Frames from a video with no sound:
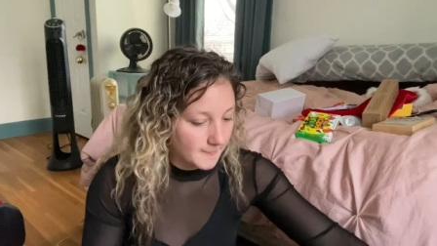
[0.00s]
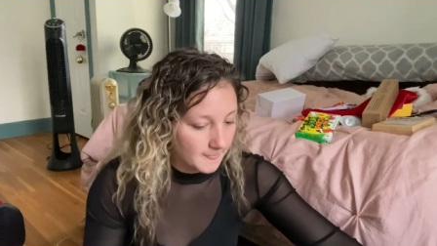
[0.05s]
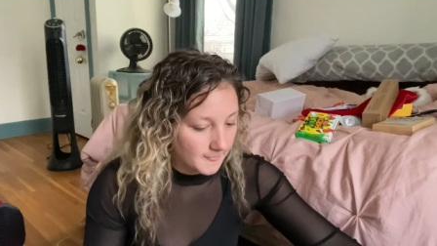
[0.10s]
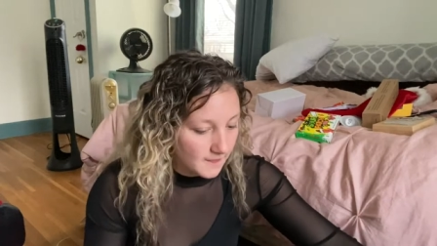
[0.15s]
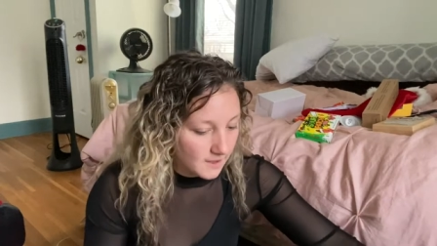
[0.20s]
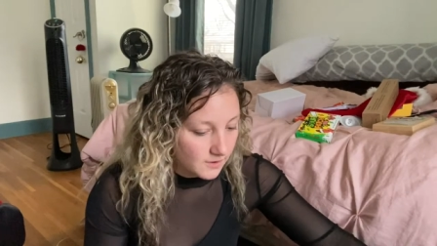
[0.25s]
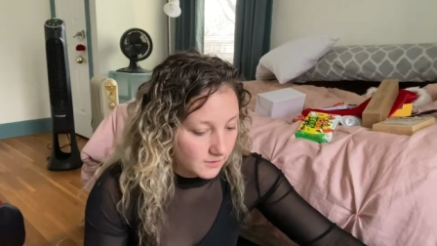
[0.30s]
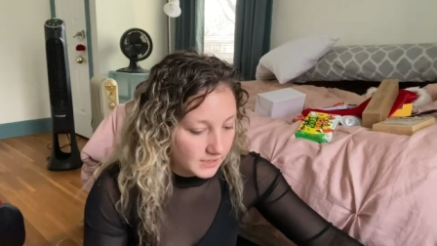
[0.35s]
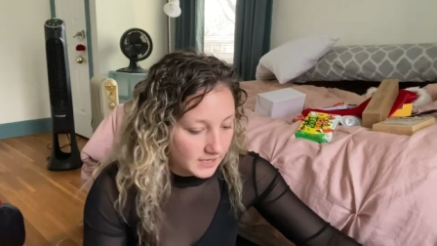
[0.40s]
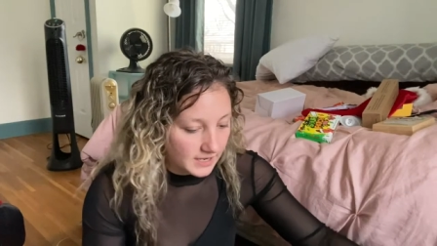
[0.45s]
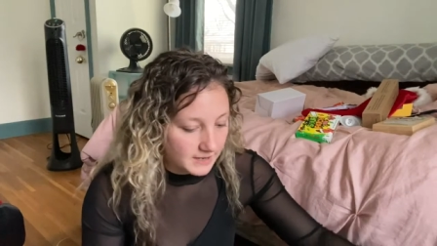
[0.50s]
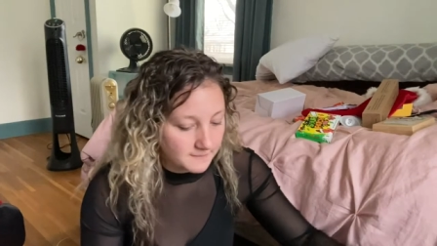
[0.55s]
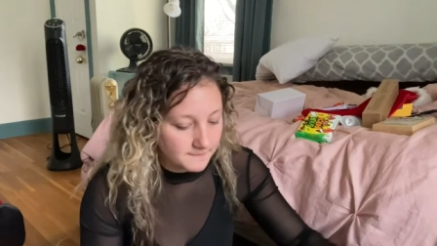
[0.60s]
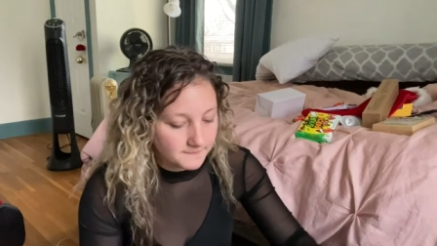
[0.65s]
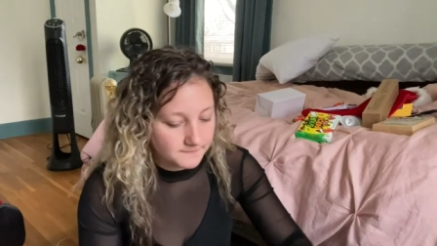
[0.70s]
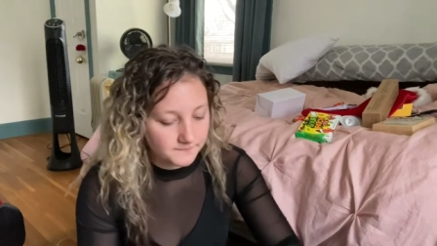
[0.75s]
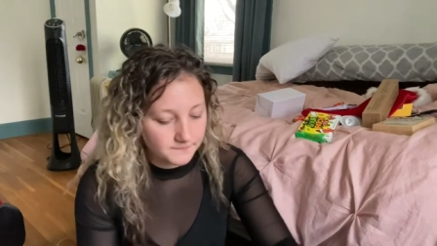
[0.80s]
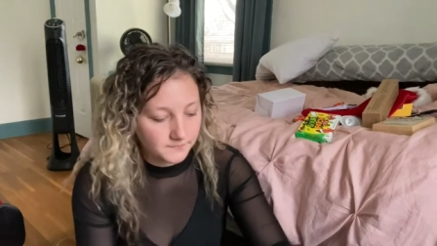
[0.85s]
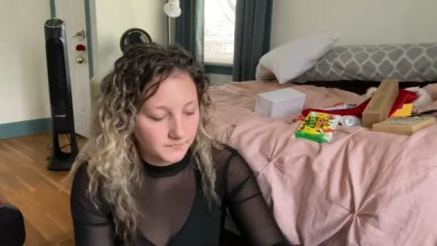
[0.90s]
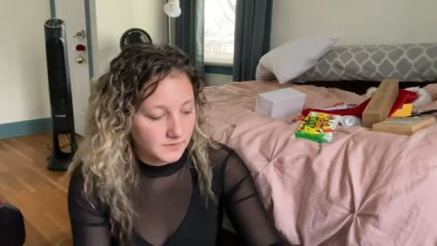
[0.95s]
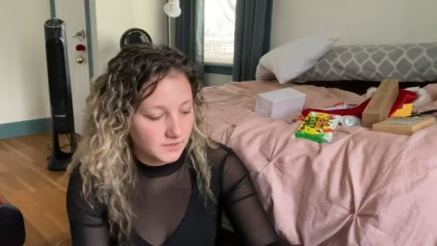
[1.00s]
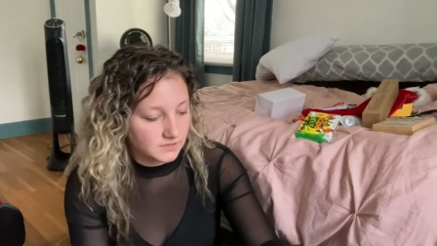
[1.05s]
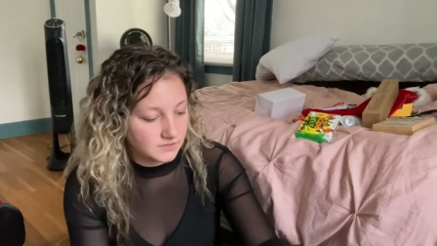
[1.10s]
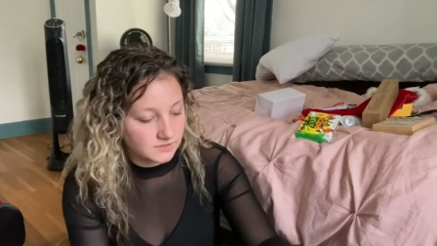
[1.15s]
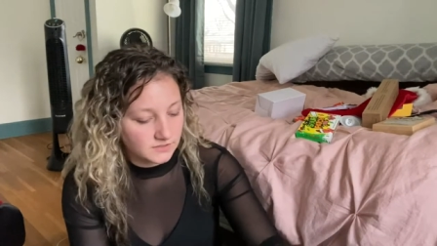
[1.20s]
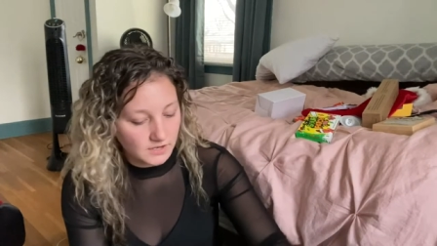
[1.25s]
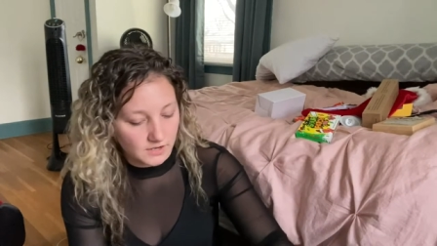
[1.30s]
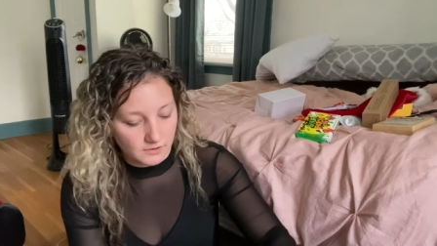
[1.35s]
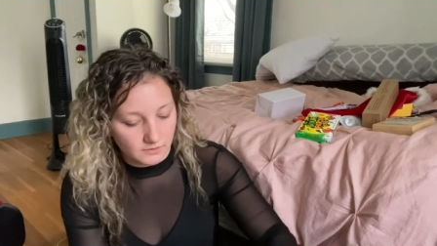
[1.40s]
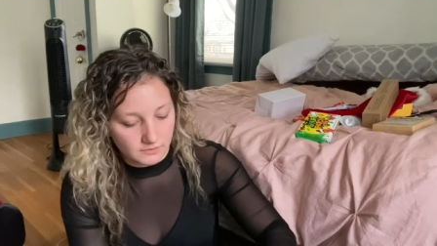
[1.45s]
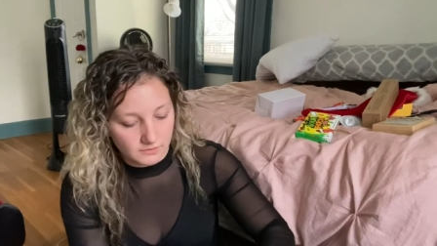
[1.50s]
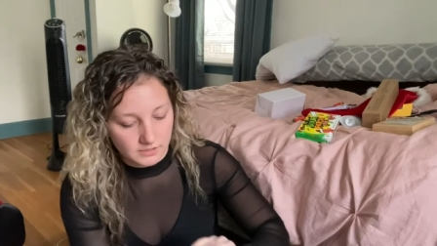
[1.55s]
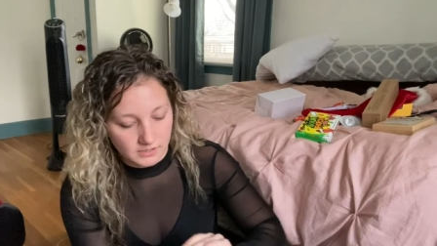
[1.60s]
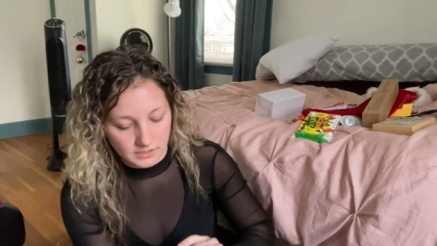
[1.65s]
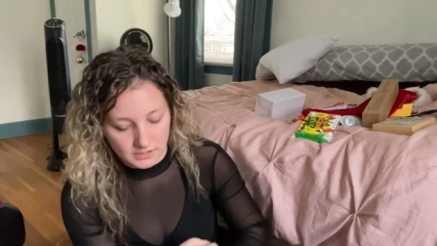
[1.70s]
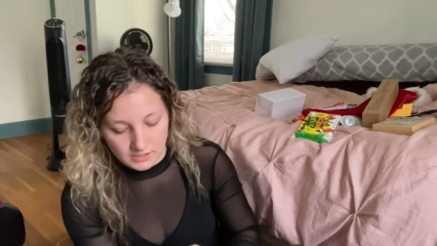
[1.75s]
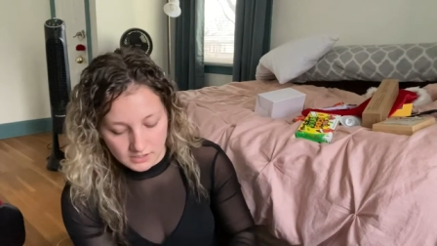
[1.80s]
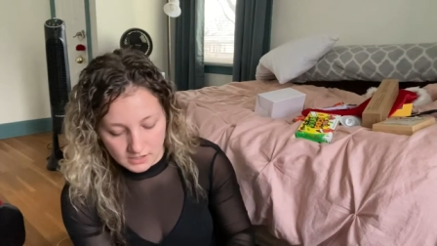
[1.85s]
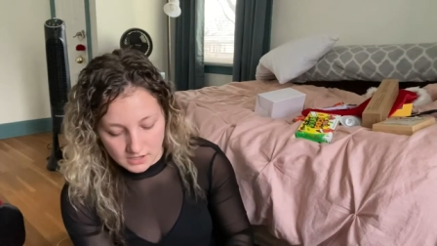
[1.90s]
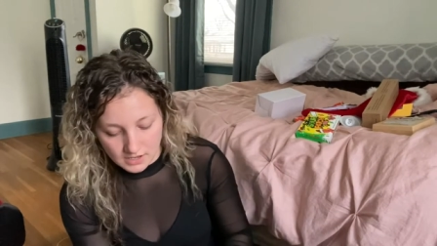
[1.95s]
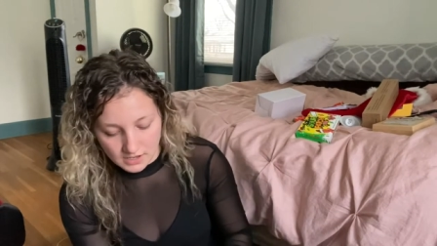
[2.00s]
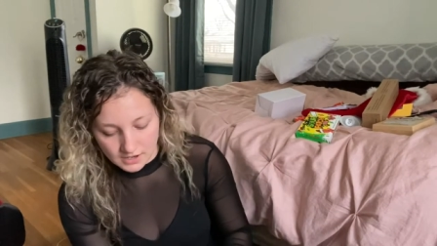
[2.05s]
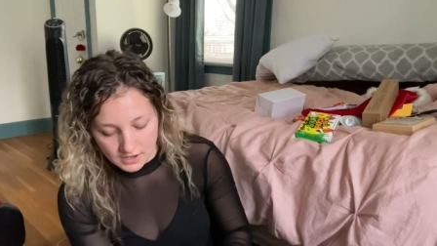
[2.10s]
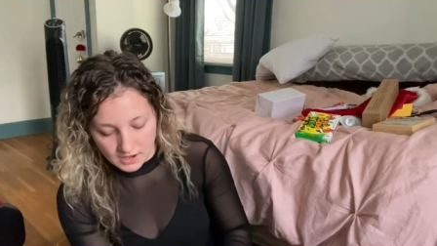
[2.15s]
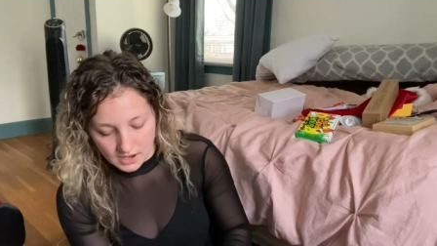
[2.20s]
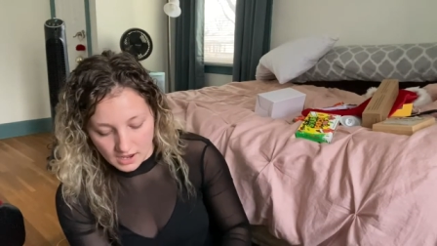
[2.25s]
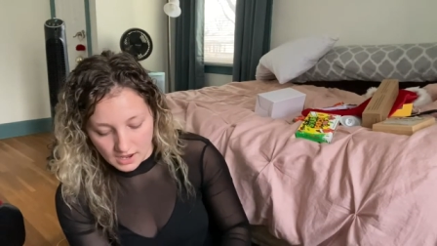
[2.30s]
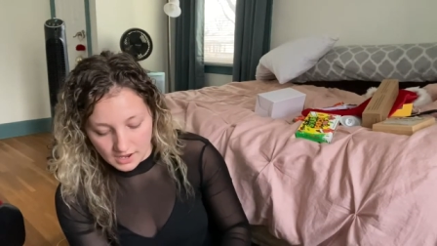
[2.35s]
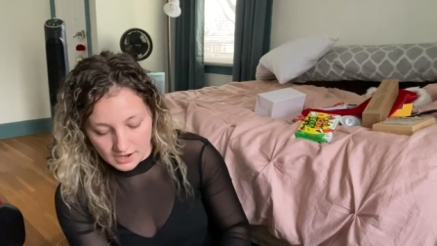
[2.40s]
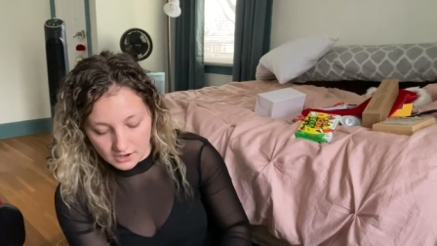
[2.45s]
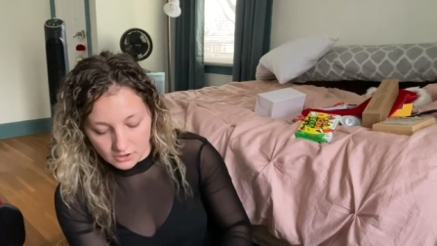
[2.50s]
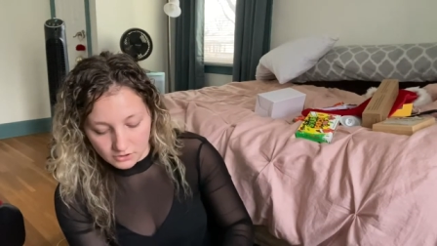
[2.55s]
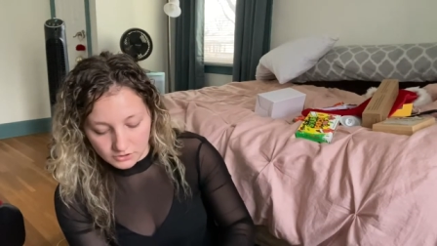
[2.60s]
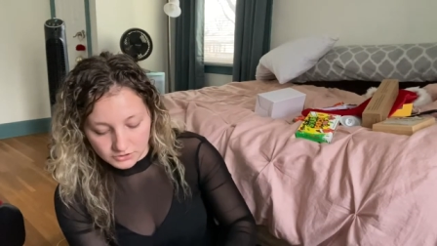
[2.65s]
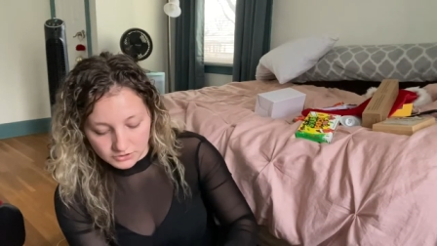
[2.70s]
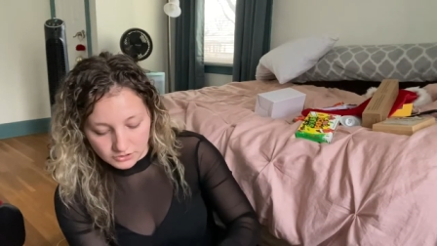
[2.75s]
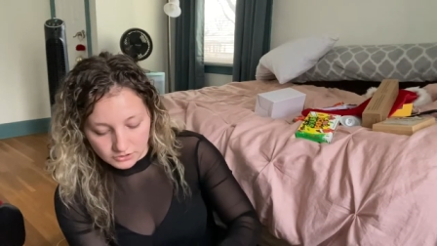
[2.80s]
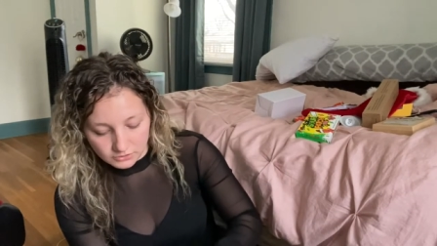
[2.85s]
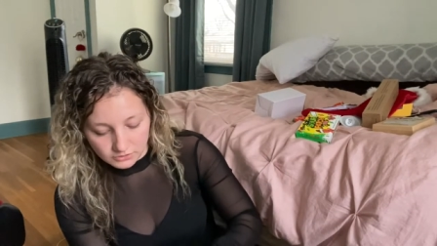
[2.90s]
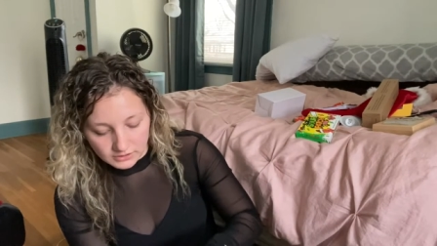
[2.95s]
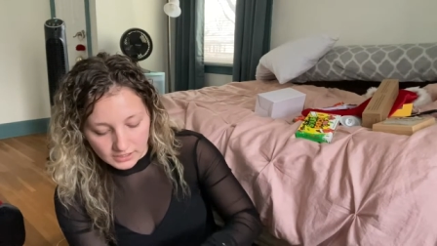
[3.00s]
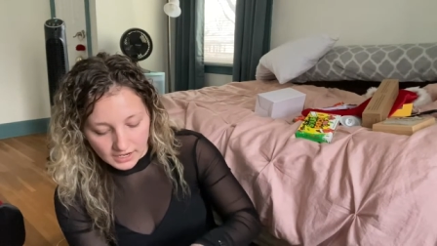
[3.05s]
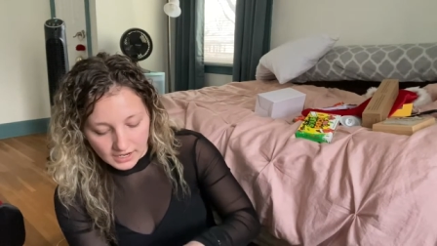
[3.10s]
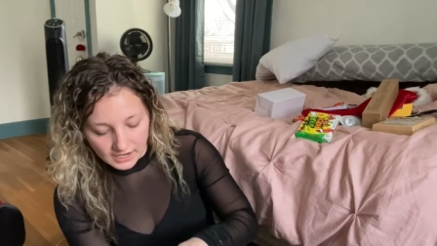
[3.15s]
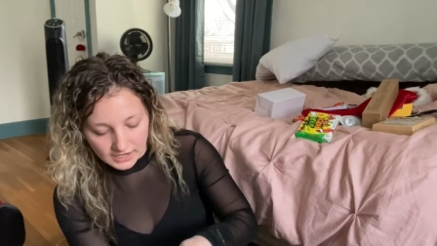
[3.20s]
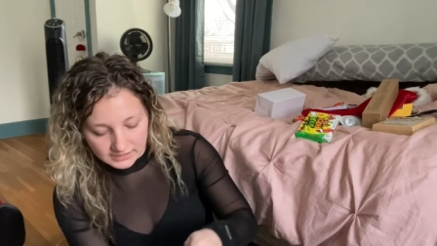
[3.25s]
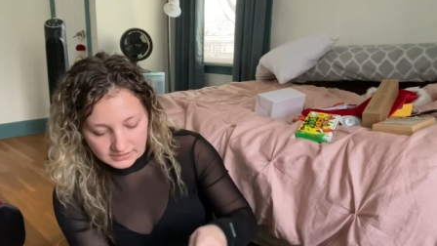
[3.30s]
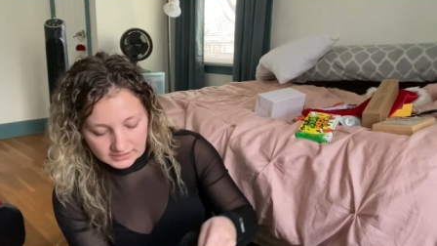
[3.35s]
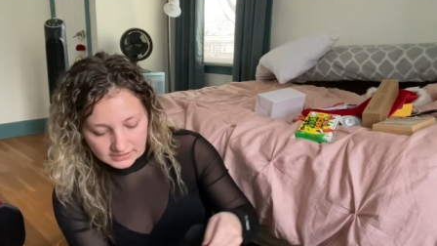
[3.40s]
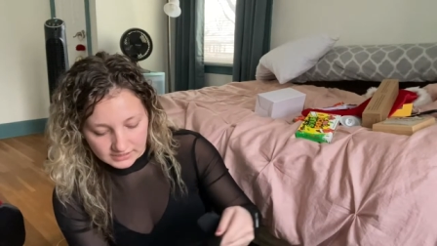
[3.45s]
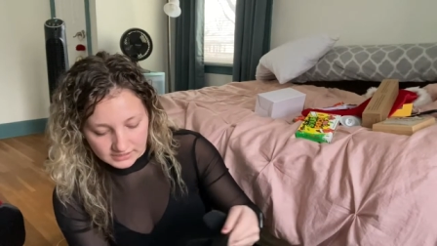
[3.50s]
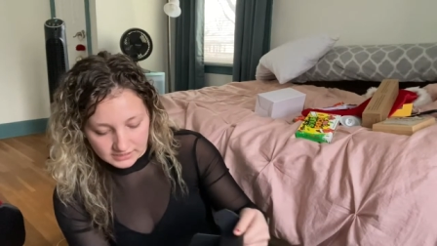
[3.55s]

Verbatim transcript: Okay, so I also got